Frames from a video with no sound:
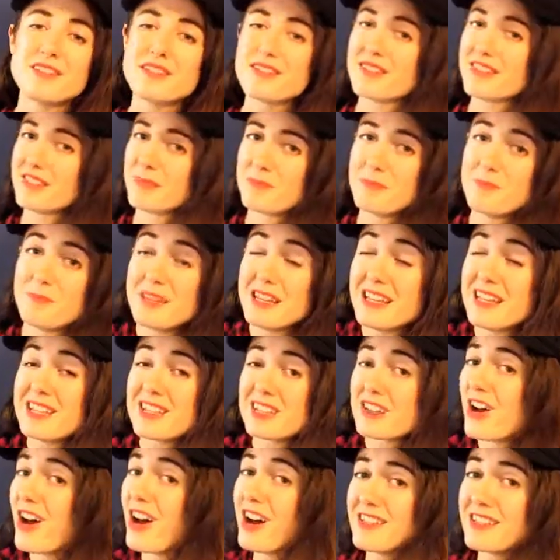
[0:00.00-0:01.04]
the th
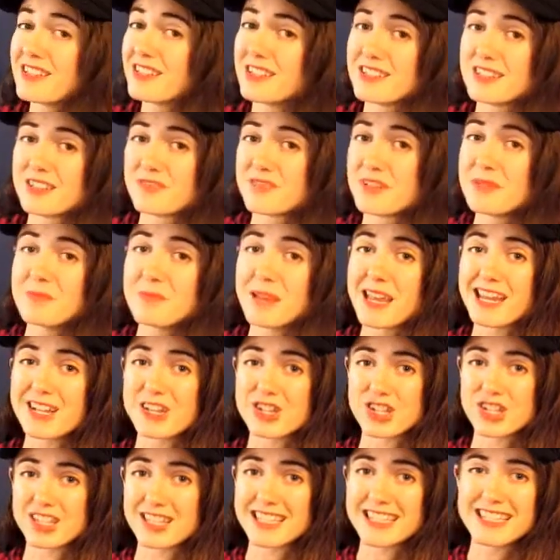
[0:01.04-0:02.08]
biggest causes of
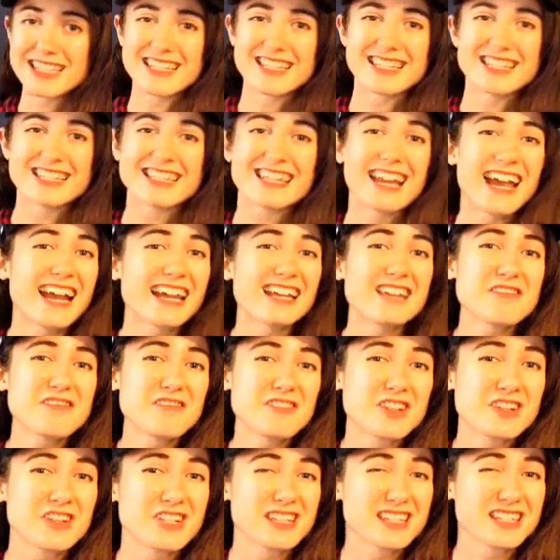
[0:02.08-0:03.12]
impatience is this tiny
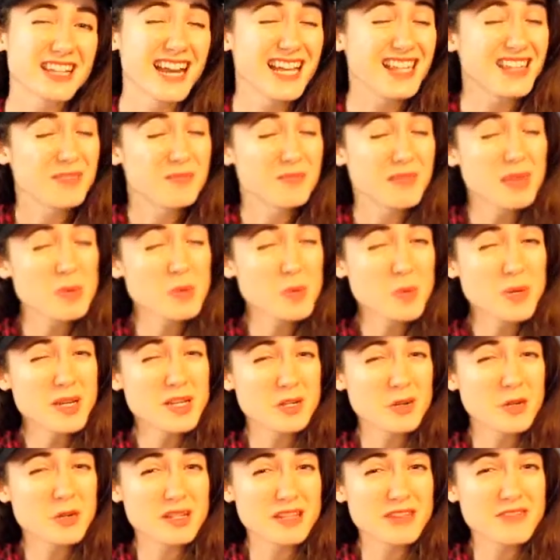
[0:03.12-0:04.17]
fear inside that maybe we
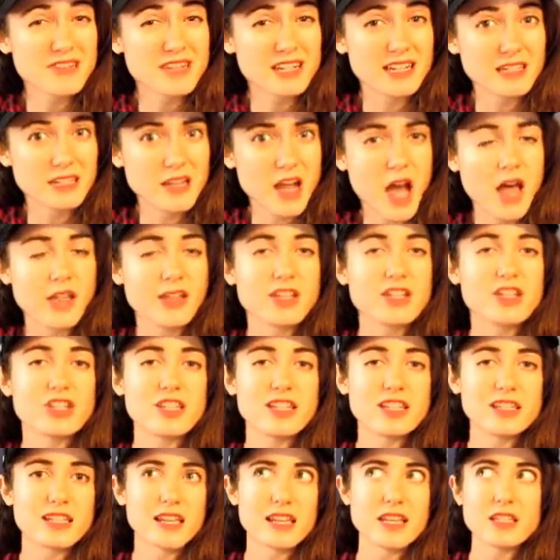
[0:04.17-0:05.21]
don't even acknowledge
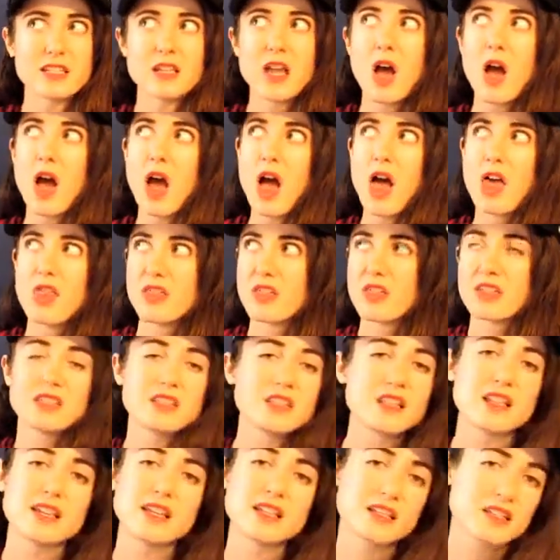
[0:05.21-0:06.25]
that says, this
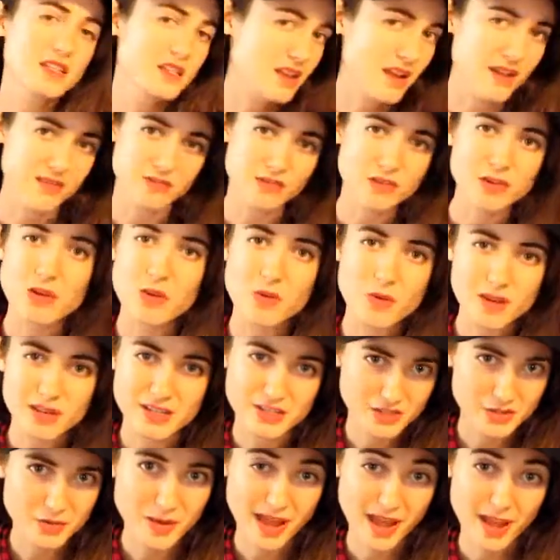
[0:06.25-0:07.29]
thing is never going
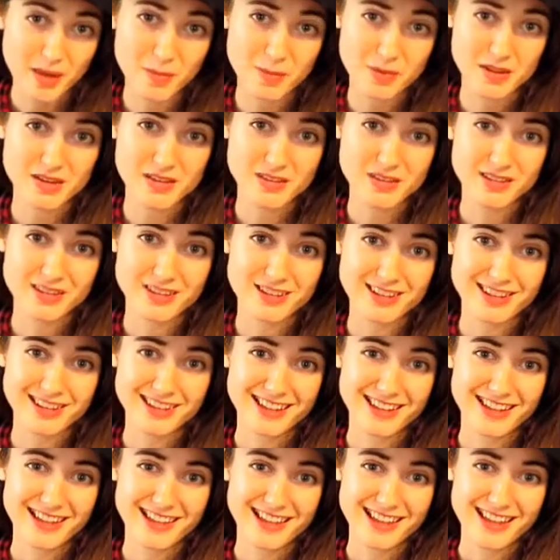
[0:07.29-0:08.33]
to happen.
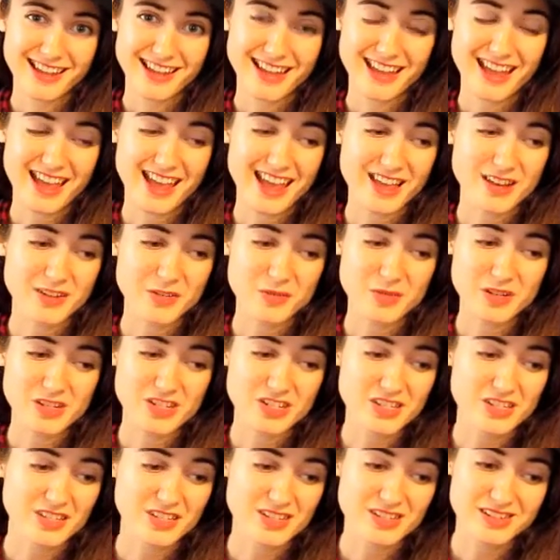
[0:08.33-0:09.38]
And we
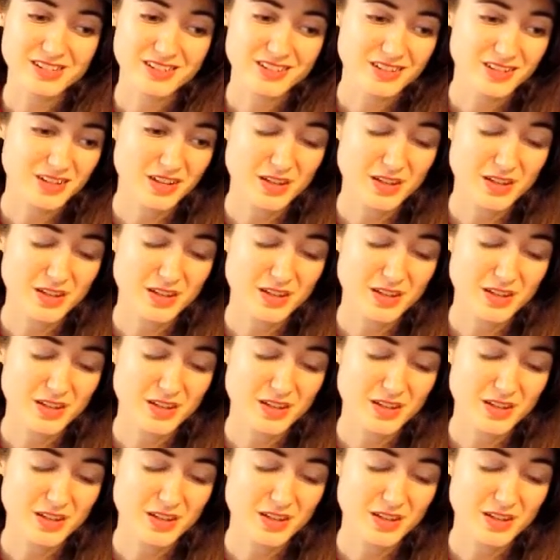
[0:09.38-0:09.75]
just,